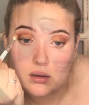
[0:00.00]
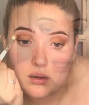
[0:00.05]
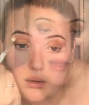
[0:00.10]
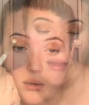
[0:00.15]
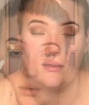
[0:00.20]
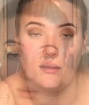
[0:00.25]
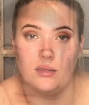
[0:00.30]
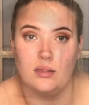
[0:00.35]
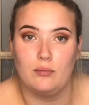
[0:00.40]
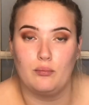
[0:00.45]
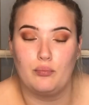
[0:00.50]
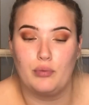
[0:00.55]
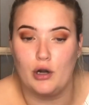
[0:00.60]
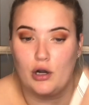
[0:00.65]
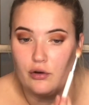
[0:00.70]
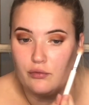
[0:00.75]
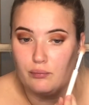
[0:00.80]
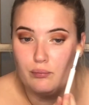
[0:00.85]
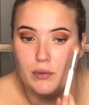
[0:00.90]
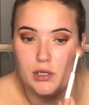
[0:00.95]
I
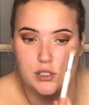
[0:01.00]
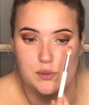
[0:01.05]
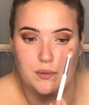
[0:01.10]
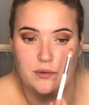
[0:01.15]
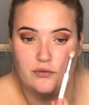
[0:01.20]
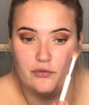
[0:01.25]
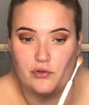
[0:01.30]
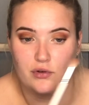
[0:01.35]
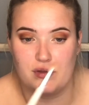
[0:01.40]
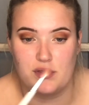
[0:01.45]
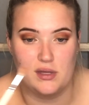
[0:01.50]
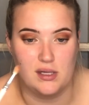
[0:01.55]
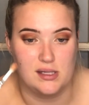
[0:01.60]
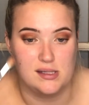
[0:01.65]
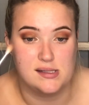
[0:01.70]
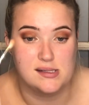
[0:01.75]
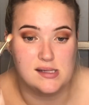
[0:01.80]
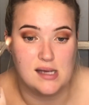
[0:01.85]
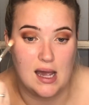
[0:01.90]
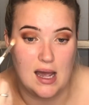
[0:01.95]
much prefer
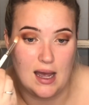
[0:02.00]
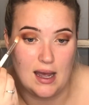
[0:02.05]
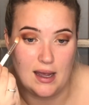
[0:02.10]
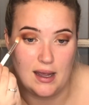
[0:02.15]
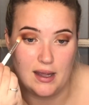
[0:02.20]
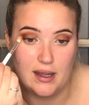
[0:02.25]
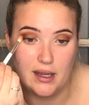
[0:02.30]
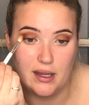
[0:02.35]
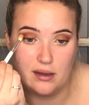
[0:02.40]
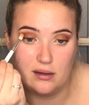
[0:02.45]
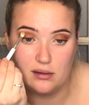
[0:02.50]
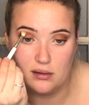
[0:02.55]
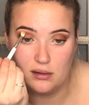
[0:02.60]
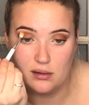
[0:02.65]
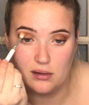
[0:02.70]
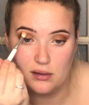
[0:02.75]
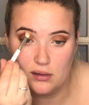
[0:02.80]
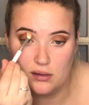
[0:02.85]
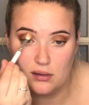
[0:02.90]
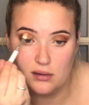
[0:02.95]
this eye,
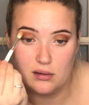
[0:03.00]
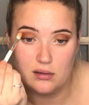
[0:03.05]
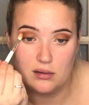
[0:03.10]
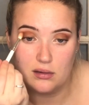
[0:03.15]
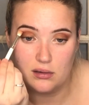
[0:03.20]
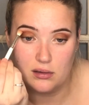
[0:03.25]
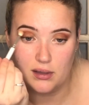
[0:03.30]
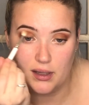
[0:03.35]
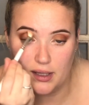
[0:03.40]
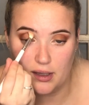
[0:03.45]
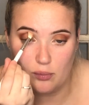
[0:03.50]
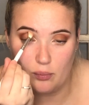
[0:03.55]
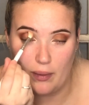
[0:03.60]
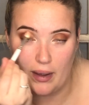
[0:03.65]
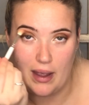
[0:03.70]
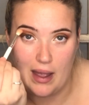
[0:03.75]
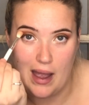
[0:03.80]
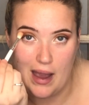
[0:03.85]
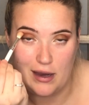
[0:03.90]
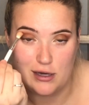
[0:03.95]
like
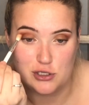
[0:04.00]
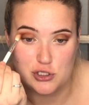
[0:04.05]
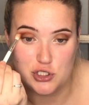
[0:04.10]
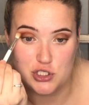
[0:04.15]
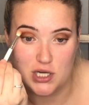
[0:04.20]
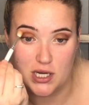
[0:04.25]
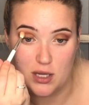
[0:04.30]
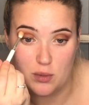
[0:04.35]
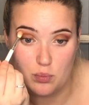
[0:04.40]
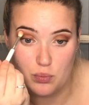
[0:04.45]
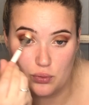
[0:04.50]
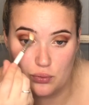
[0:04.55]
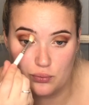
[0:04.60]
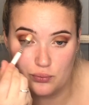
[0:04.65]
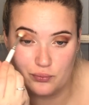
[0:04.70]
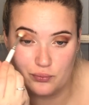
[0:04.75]
my eye shape.